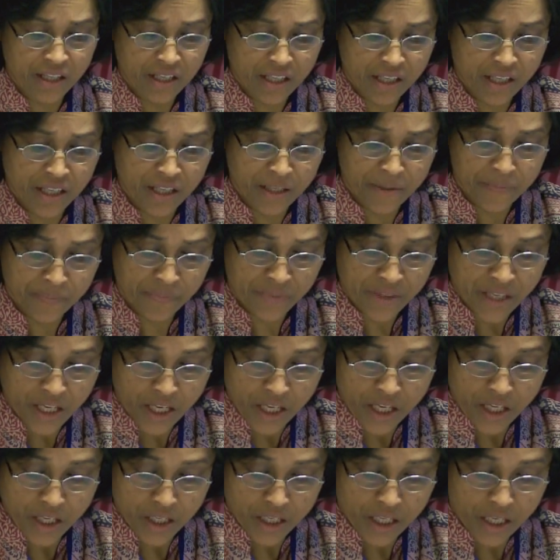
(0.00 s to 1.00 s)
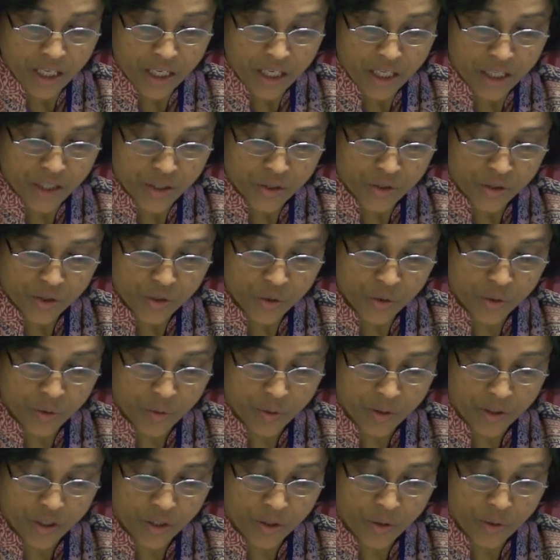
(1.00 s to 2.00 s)

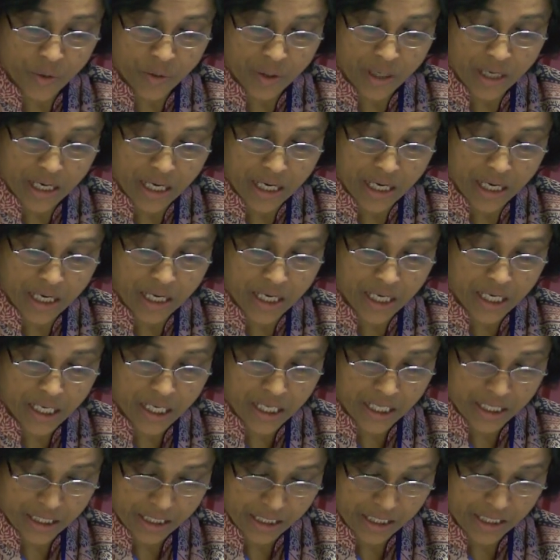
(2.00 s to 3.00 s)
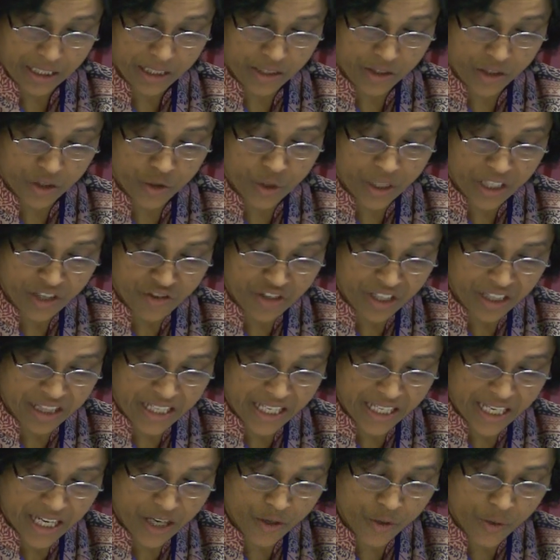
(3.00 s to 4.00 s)
You can read
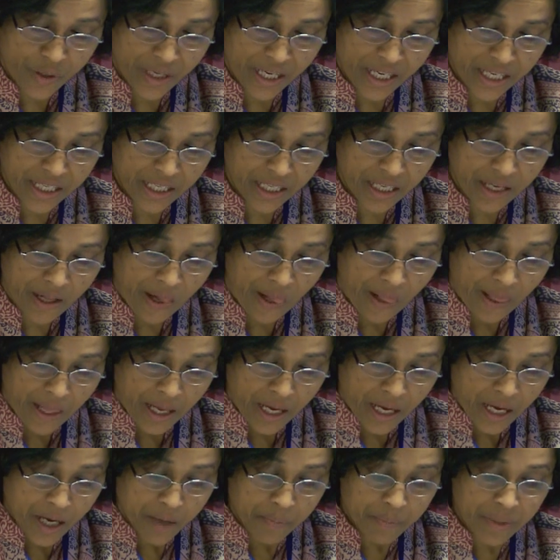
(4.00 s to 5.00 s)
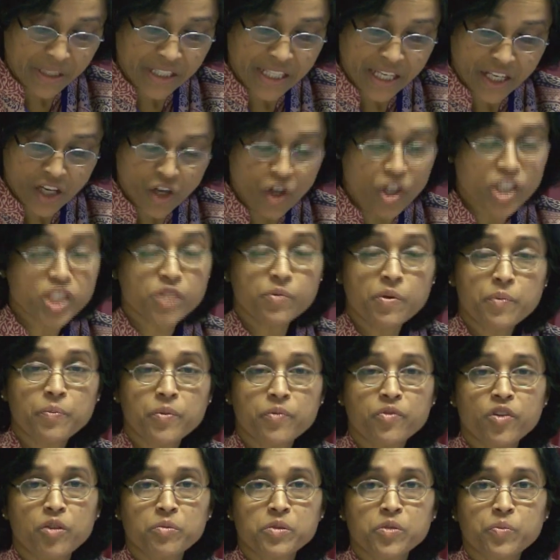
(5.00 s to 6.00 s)
that how you like. But there can also be
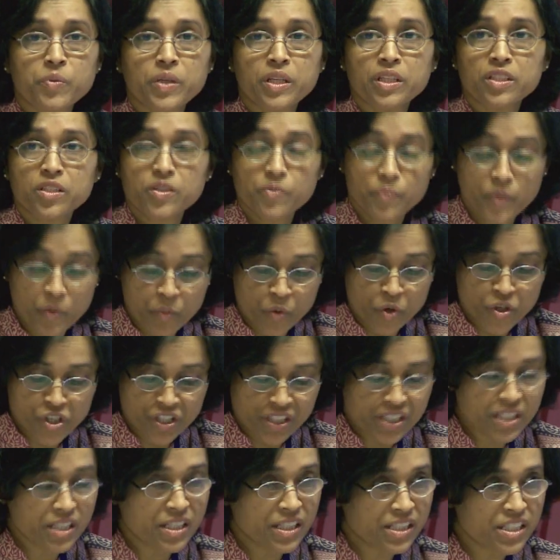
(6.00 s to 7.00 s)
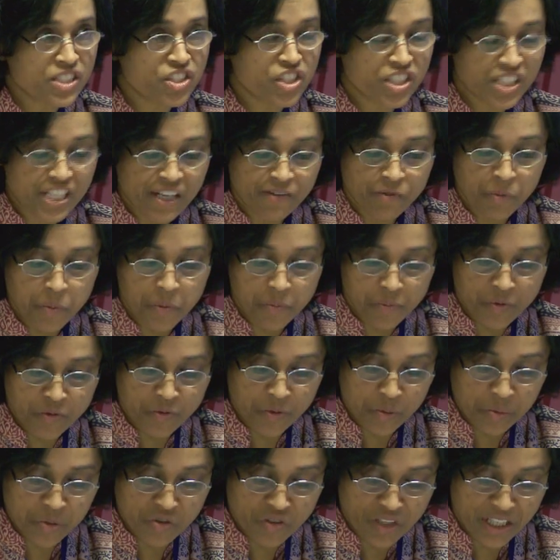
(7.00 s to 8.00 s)
performance-based promotions. It doesn't just have to be
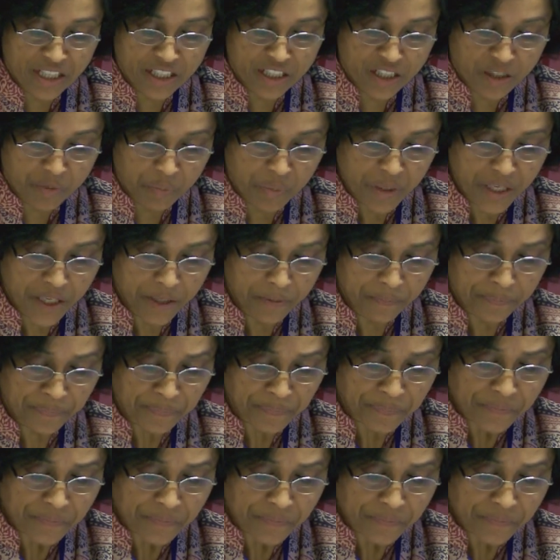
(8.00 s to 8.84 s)
performance-related pay.